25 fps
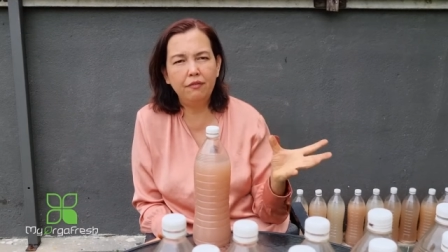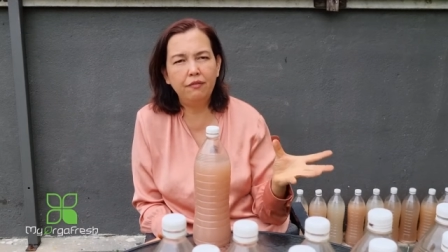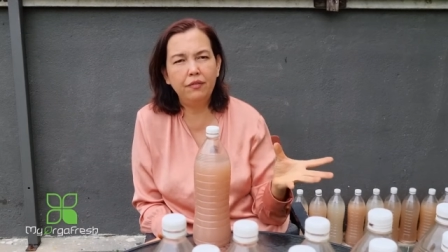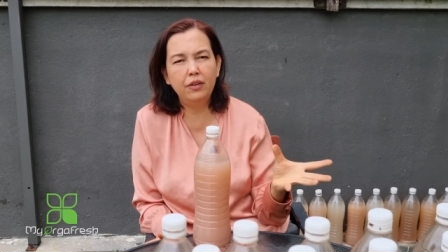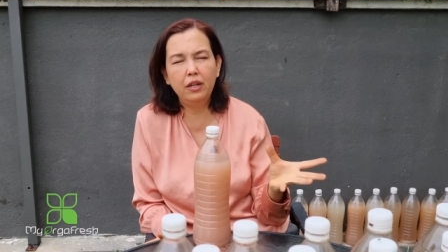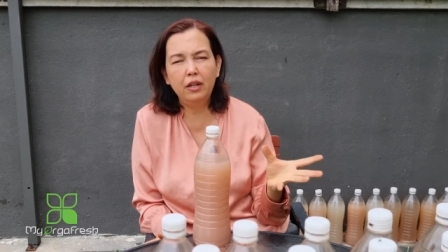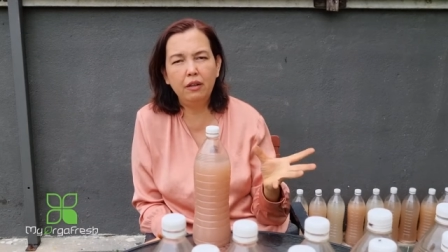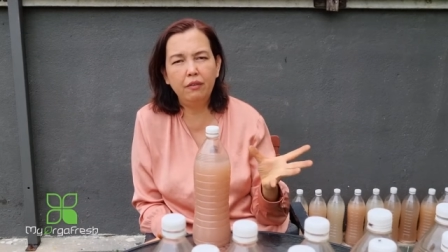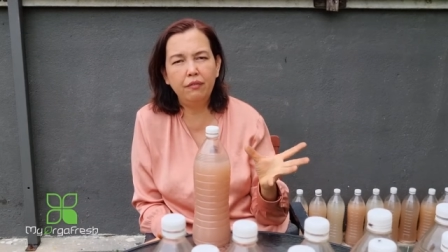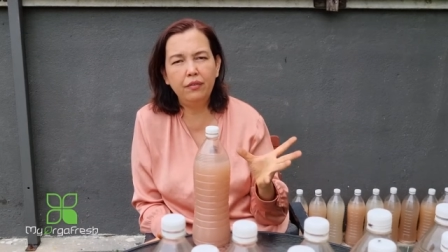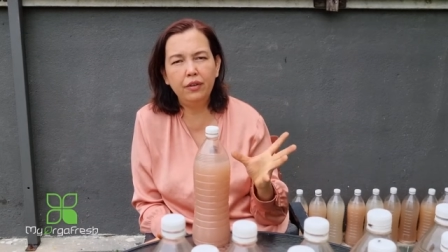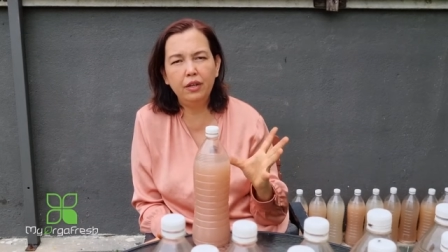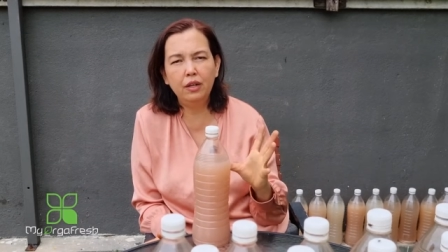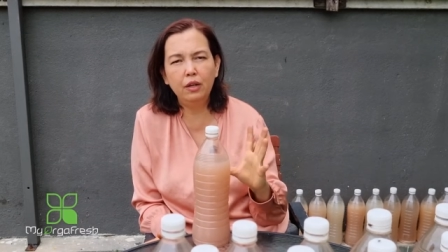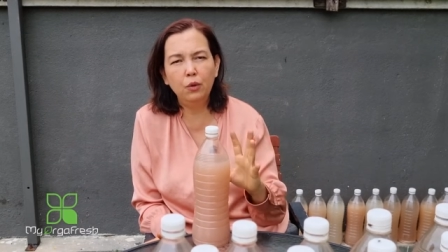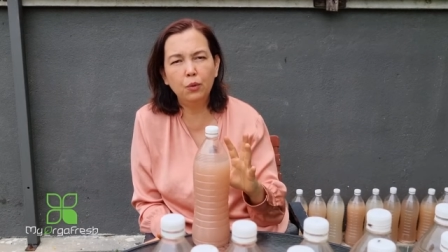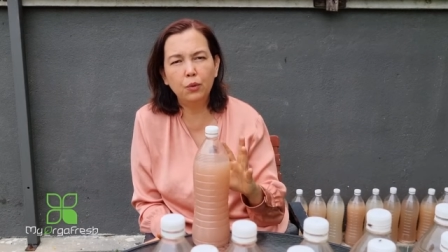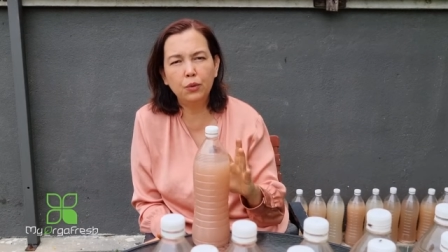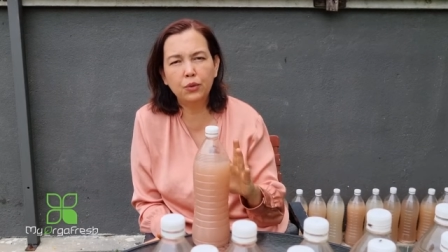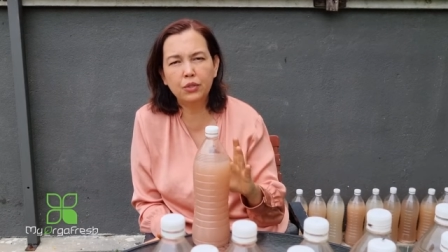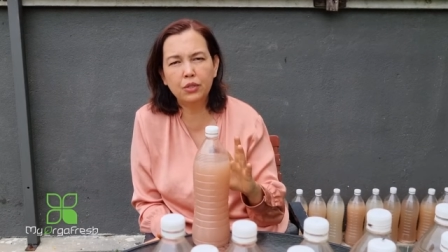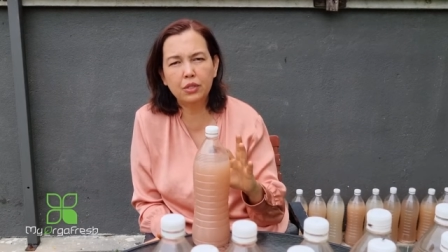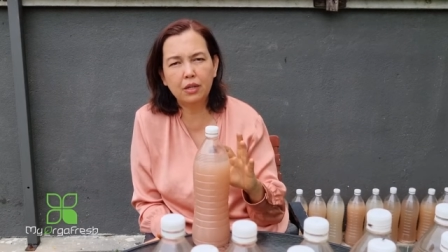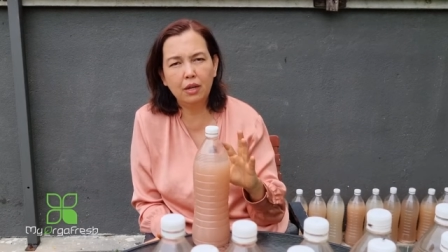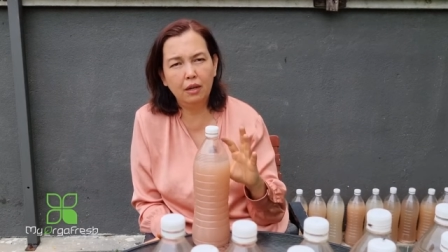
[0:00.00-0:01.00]
the leafy
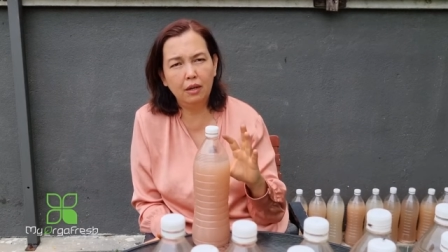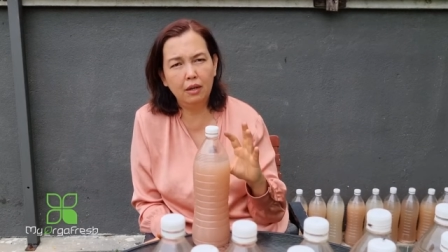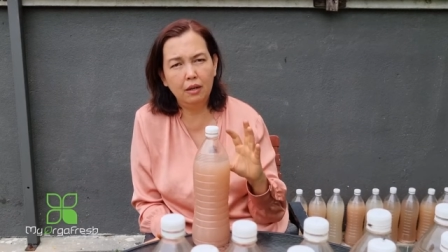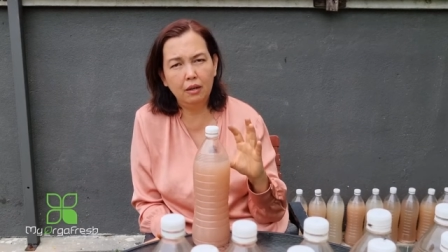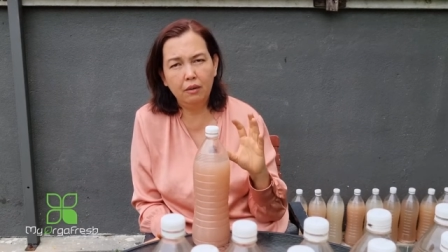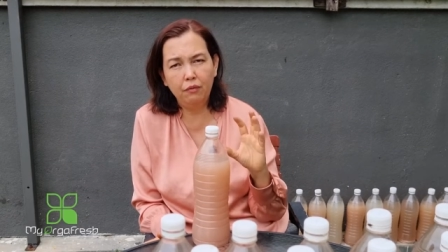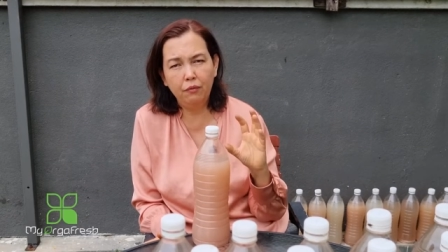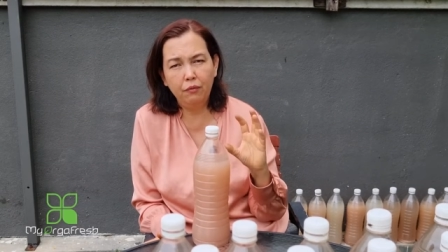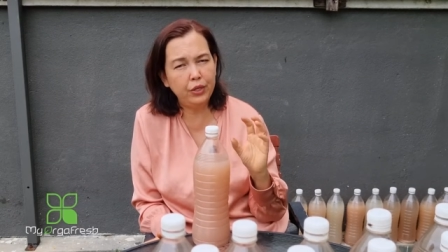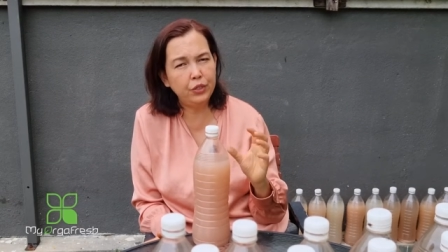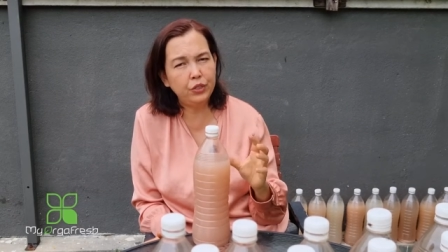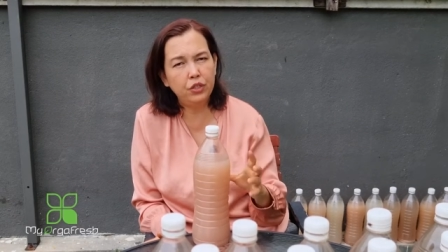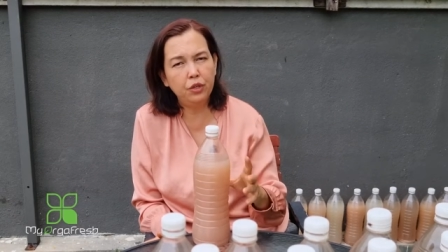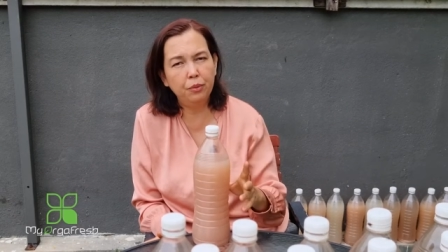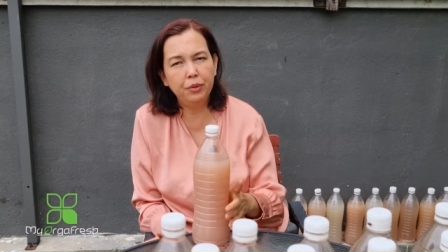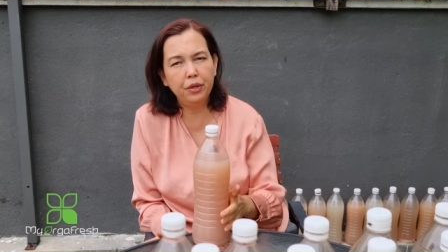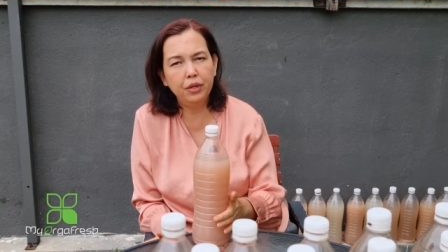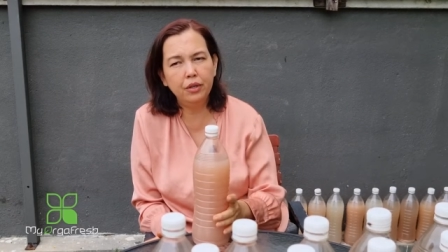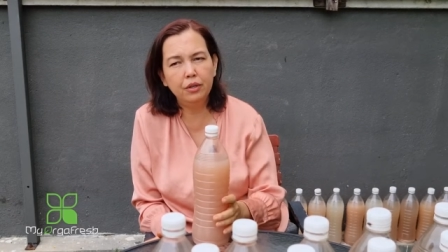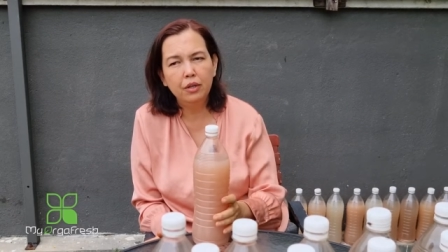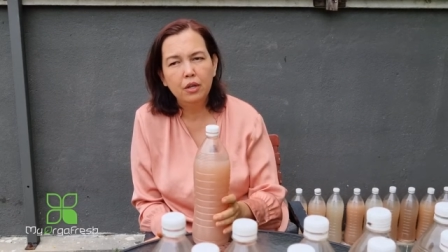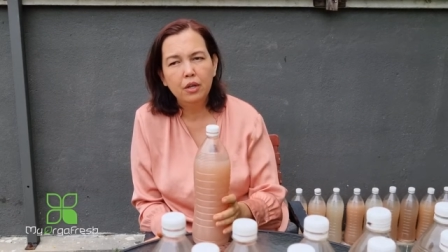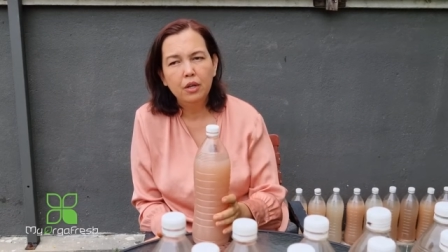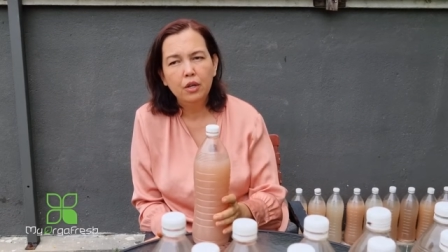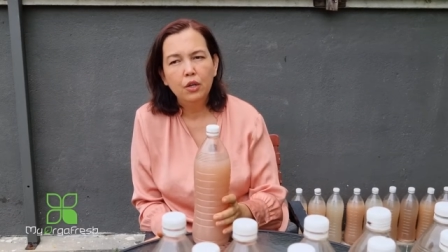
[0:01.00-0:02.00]
leafy looks
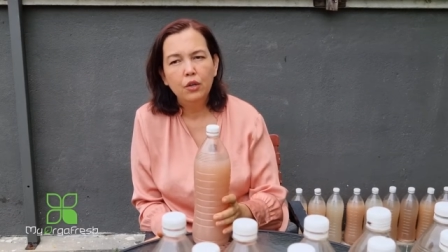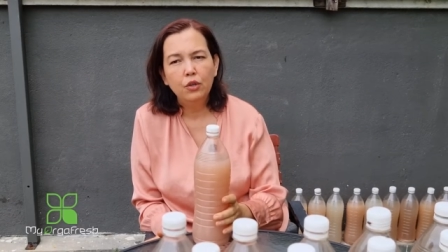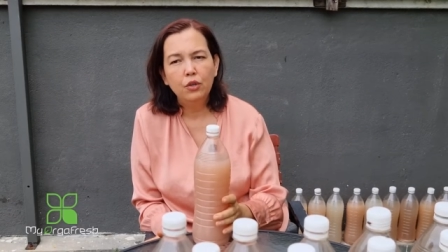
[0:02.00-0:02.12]
vegetable